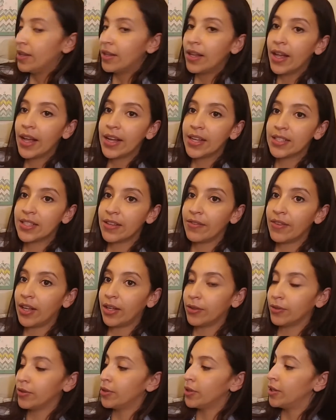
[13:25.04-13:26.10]
it has a
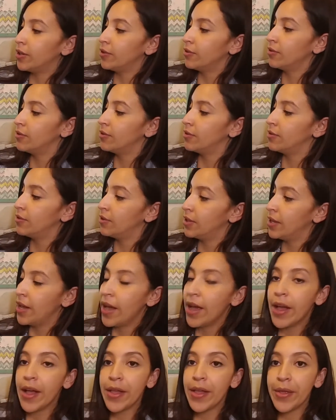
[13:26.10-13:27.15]
Velcro.
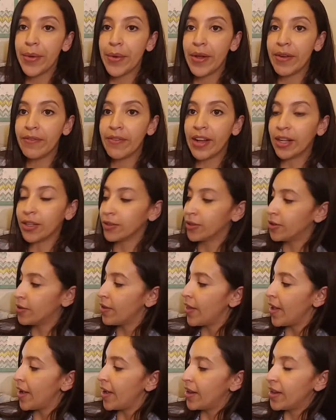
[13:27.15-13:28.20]
You unvelcro
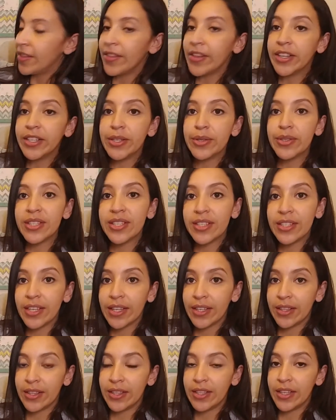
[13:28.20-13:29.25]
that and then you
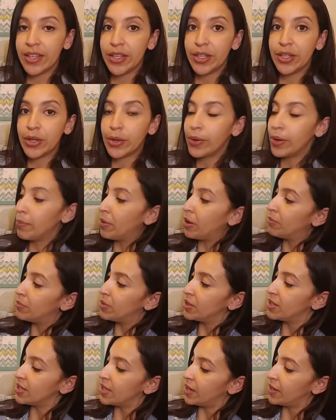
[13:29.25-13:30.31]
stick the Joey pump
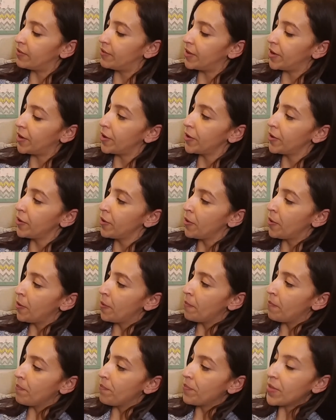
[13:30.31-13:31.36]
inside of here,
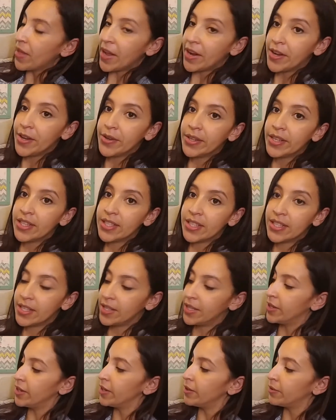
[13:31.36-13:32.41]
and you can
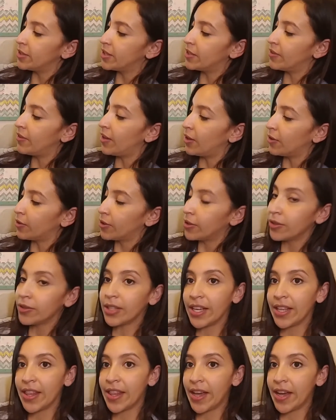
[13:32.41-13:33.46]
secure it with the Velcro
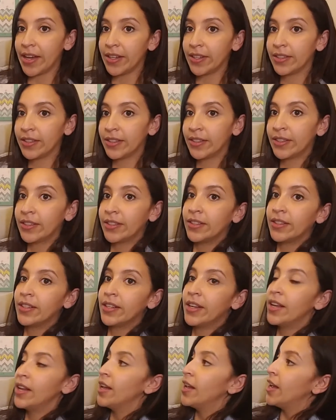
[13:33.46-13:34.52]
like that.
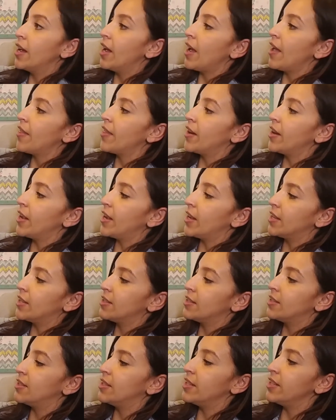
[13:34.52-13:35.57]
And then it has
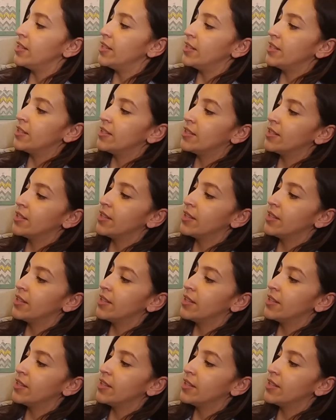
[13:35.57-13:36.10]
these